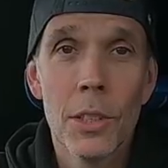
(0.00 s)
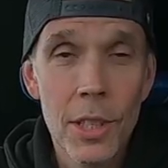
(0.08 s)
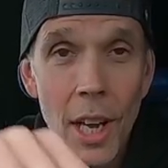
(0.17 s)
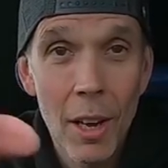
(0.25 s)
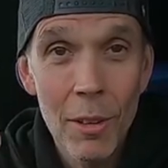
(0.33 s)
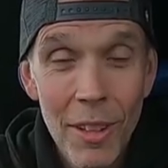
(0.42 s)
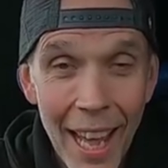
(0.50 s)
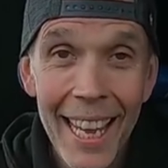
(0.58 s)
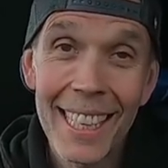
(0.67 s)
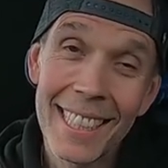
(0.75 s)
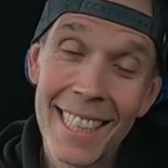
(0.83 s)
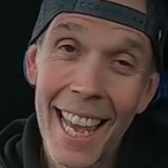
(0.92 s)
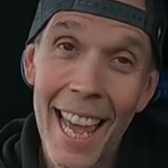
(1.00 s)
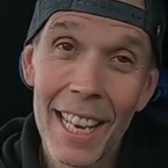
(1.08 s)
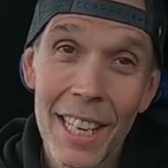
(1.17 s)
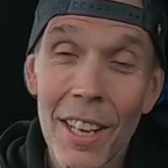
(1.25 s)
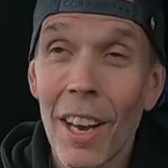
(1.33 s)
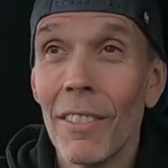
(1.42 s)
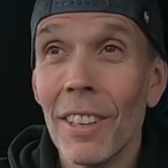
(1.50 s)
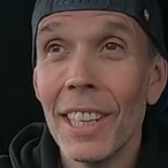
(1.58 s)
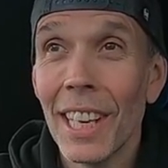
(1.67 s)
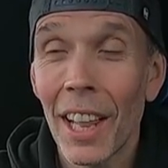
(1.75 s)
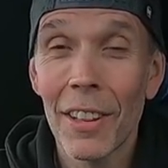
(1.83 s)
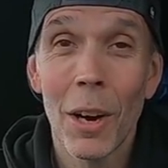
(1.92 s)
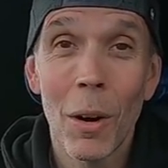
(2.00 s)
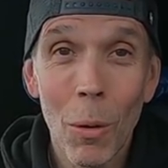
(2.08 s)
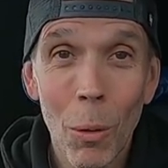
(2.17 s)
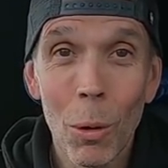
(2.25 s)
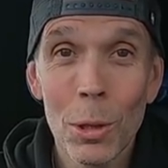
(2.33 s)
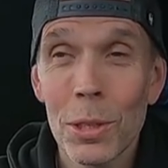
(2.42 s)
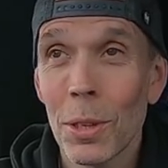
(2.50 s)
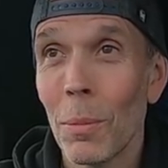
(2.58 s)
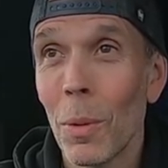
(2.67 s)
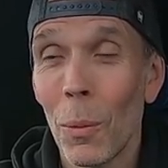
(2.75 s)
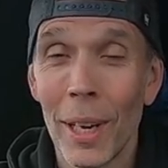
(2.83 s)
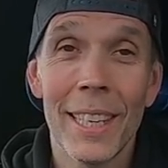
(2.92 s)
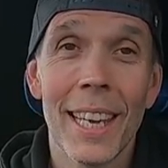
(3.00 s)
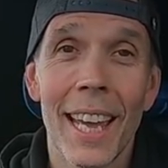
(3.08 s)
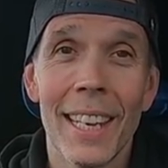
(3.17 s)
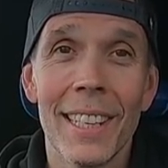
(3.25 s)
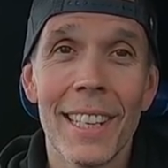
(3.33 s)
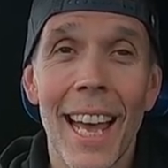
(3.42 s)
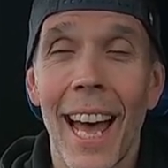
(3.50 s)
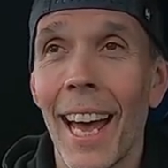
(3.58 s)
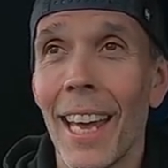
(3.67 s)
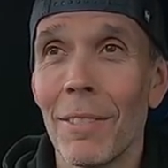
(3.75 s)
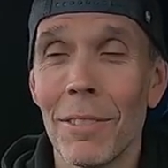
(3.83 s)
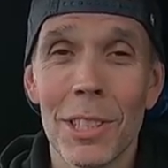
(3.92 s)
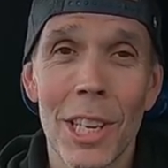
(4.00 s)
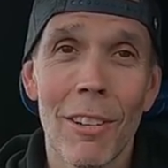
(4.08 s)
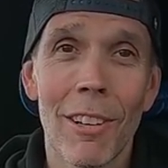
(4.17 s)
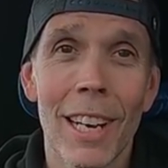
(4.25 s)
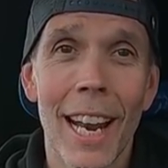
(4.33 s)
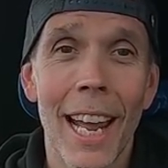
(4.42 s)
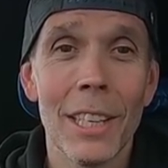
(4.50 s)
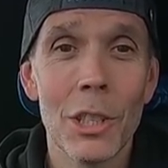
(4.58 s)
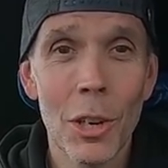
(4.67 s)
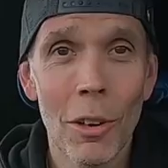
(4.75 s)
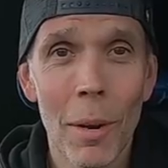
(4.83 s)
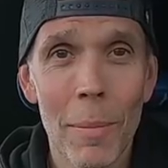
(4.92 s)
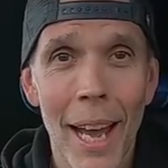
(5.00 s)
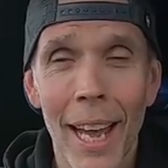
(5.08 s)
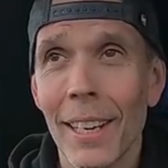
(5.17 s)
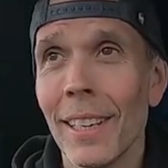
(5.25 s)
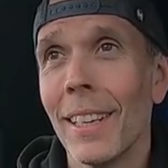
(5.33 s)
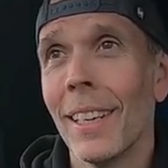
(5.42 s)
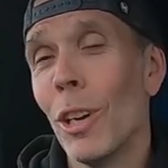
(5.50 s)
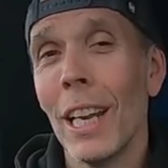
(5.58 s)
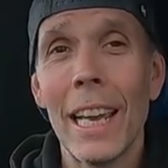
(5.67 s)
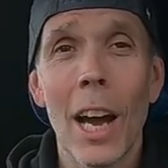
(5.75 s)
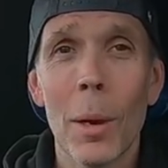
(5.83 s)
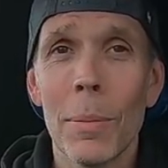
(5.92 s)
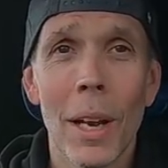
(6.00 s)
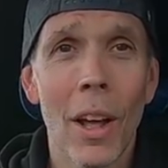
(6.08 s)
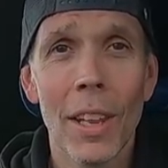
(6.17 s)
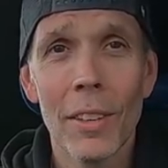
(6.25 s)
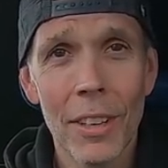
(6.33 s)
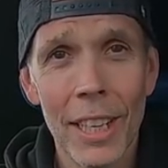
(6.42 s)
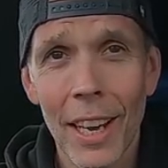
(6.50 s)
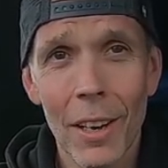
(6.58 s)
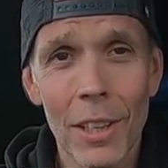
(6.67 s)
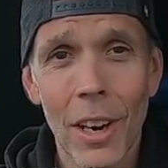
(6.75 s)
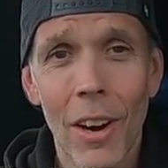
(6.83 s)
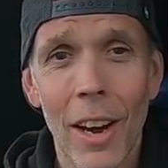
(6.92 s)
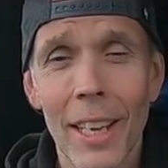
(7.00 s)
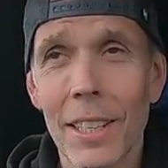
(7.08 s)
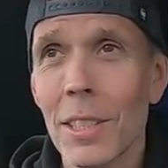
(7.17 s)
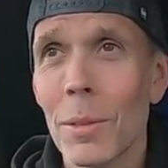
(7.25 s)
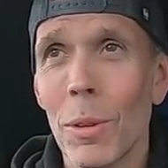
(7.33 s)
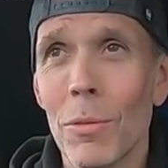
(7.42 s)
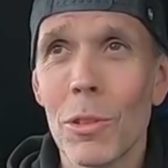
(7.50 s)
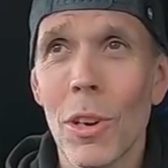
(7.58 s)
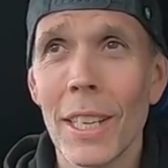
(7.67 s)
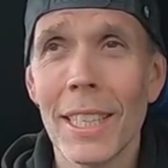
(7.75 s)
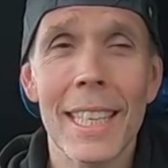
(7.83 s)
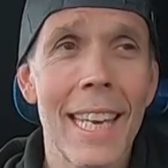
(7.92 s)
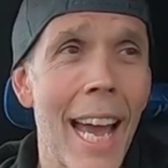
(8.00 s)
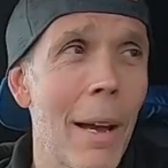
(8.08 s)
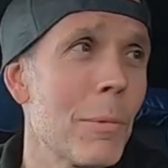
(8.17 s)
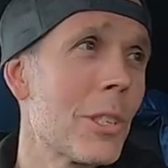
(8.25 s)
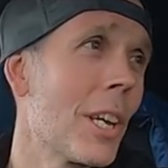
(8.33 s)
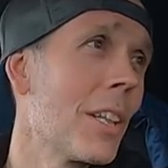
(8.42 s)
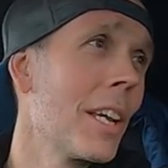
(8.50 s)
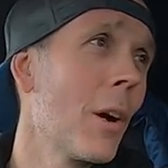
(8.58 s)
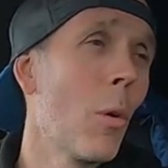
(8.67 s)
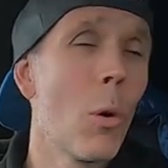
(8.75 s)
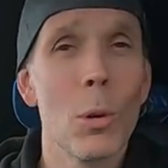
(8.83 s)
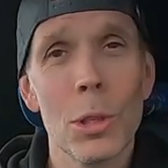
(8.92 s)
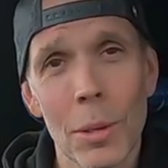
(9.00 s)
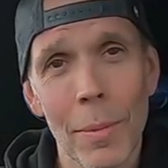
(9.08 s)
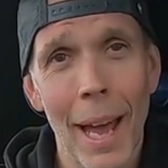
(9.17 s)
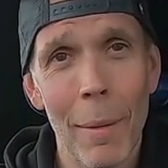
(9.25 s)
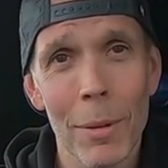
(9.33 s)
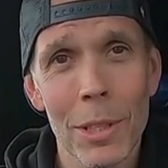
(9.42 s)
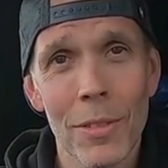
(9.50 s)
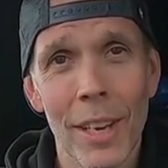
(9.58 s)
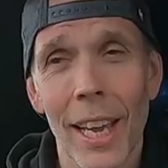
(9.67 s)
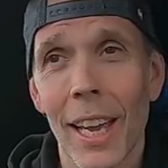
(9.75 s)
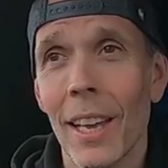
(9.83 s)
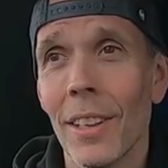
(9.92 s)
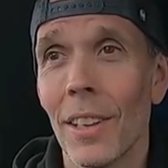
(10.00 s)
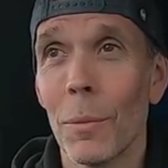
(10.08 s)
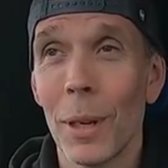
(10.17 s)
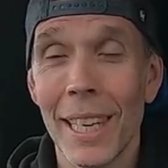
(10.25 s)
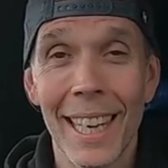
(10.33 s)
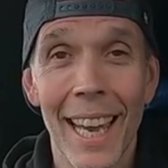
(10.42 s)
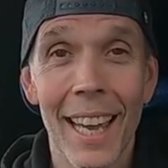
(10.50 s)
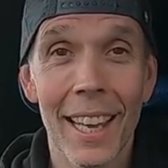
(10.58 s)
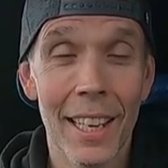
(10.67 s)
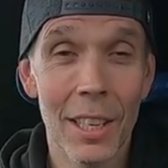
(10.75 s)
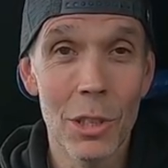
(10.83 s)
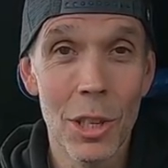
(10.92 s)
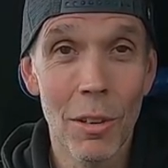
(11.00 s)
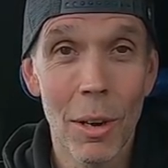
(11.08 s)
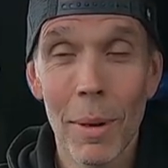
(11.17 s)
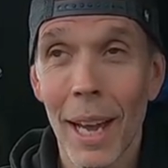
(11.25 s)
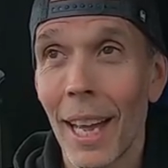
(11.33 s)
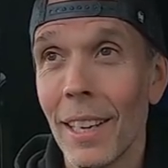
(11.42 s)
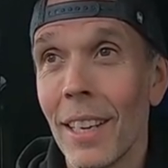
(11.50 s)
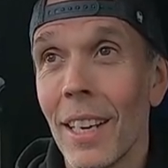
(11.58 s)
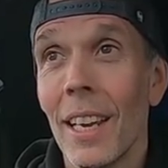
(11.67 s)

So that is the end of another awesome weekend at Avon Tyrrell and at Enduroman. Really hope you liked the video, guys. We've tried to capture the awesome atmosphere that we get at Enduroman.